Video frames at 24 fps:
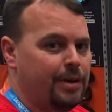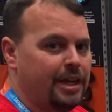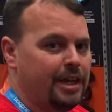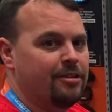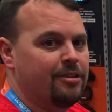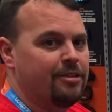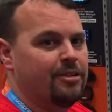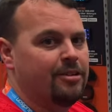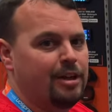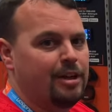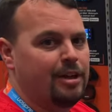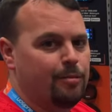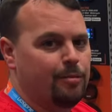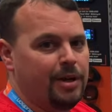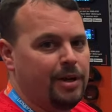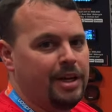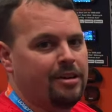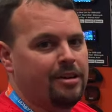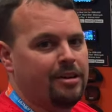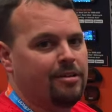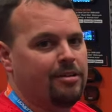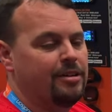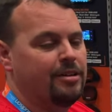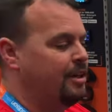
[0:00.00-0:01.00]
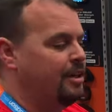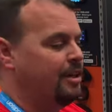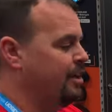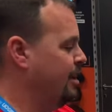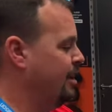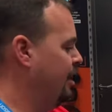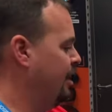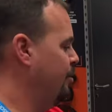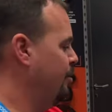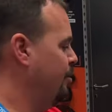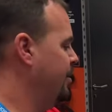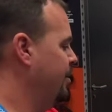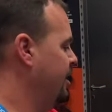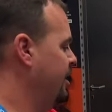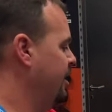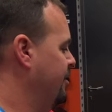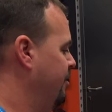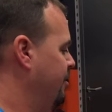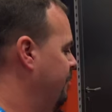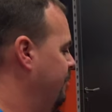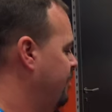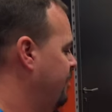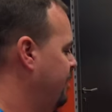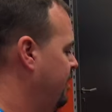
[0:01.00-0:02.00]
better and better and
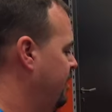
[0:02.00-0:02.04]
better.